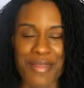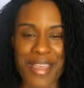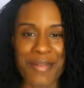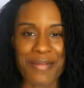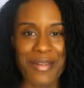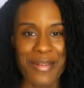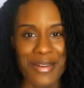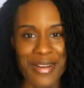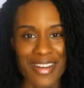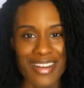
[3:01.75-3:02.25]

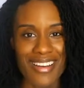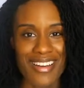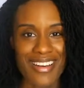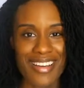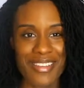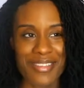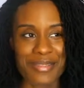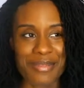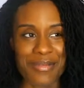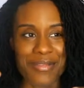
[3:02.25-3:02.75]
name going
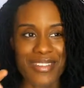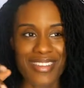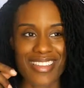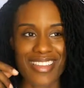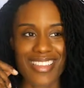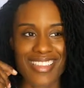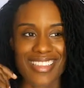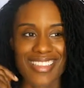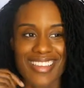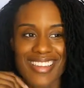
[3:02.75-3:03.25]
on
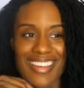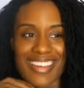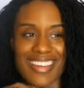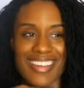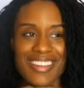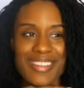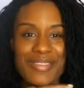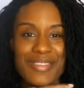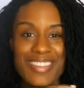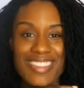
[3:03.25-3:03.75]
with
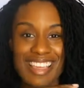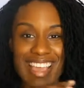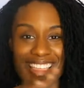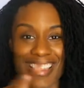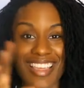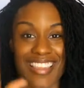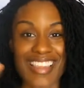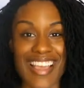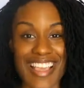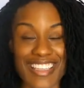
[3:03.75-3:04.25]
um,
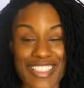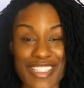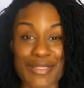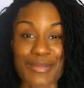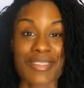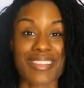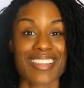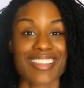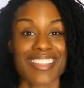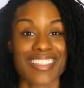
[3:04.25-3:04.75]
Skyline Lashes
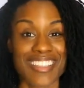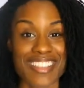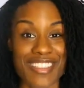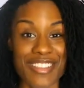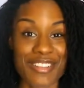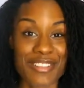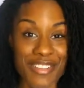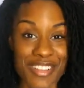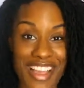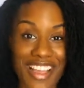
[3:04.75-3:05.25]
because she's
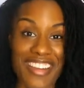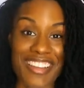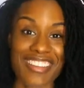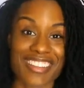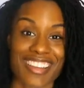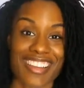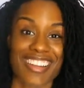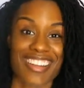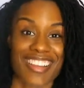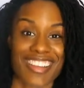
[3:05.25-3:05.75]
a flight
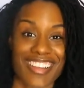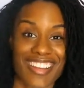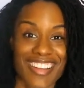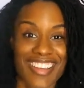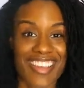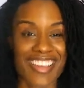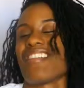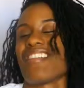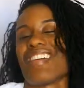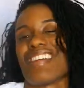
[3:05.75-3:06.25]
attendant.
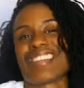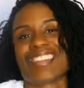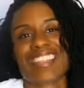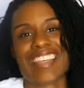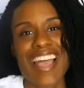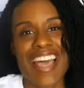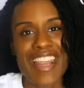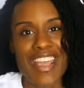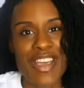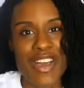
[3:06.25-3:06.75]
All right, to
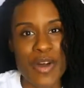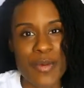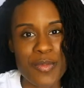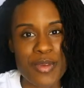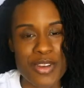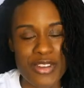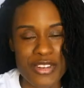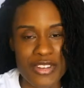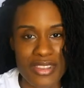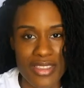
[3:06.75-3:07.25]
kind of help
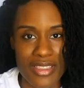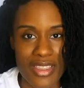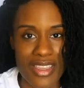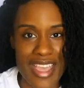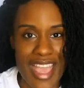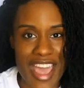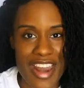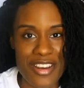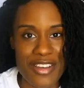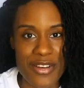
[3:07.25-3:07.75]
you understand the
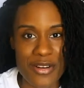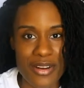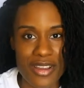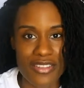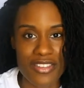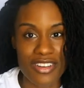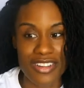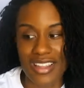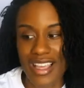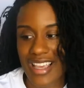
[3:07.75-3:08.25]
category
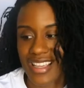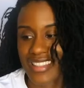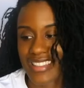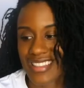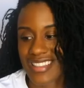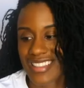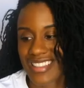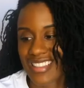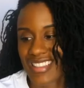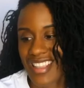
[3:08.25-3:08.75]
of her
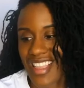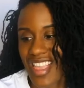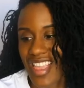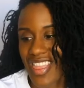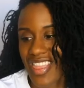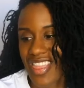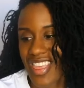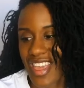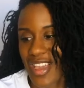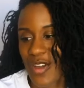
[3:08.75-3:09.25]
lashes,
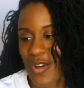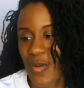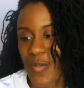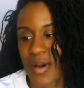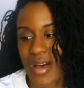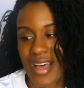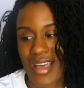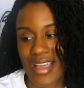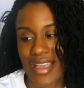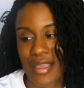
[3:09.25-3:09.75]
they go
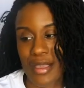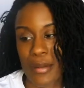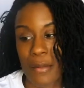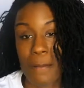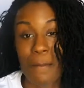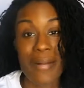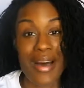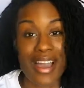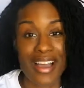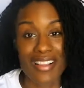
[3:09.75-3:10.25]
by
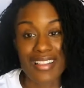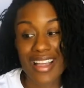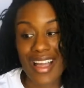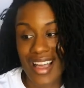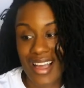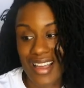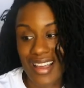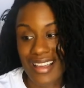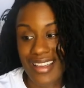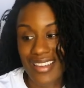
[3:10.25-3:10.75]
Mile
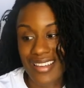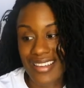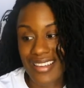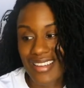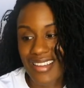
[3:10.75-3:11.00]
High,